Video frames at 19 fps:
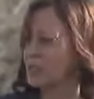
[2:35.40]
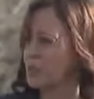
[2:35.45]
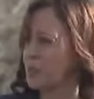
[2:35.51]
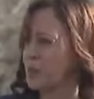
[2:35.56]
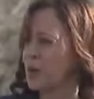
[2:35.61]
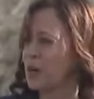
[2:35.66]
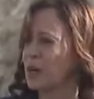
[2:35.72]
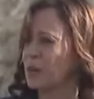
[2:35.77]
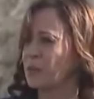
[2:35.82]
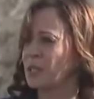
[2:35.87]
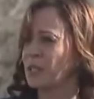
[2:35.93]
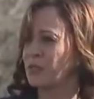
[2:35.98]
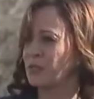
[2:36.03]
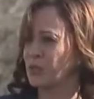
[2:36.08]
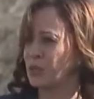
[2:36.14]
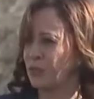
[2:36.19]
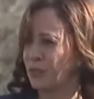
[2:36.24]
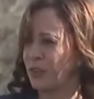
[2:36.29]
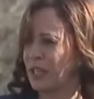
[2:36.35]
the Department
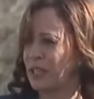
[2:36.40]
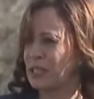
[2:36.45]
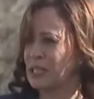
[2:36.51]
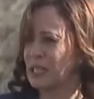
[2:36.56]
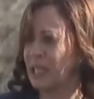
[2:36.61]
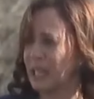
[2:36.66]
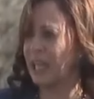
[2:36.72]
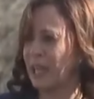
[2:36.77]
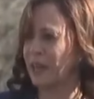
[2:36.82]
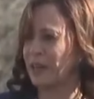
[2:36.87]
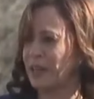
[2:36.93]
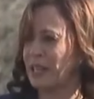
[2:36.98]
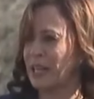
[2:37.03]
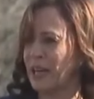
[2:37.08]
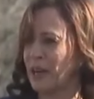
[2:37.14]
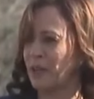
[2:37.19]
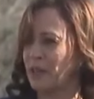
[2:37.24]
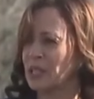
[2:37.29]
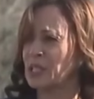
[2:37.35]
of Defense
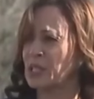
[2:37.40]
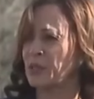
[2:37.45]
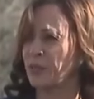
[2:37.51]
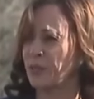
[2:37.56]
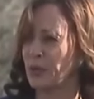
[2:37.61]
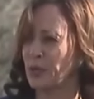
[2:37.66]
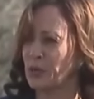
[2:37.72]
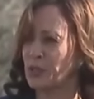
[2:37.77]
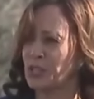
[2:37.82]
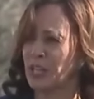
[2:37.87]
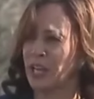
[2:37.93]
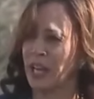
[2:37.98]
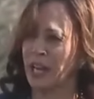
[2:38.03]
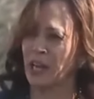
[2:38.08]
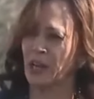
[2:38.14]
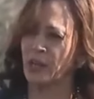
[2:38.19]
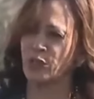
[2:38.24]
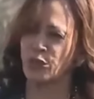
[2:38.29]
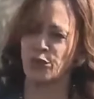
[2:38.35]
carried out its first
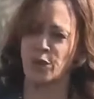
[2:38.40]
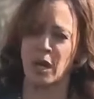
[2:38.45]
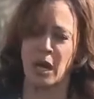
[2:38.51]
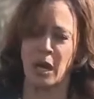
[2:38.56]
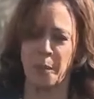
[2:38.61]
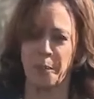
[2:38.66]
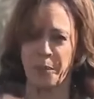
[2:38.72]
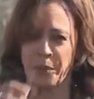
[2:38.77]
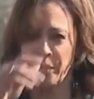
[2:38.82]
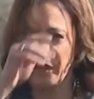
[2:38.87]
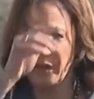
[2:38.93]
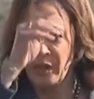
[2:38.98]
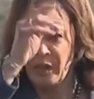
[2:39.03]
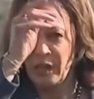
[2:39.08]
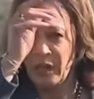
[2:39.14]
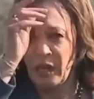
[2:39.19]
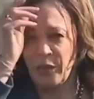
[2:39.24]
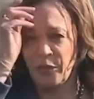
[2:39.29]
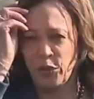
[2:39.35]
airdrop
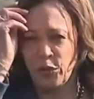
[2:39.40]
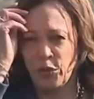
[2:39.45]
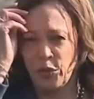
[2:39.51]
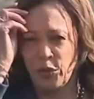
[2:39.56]
of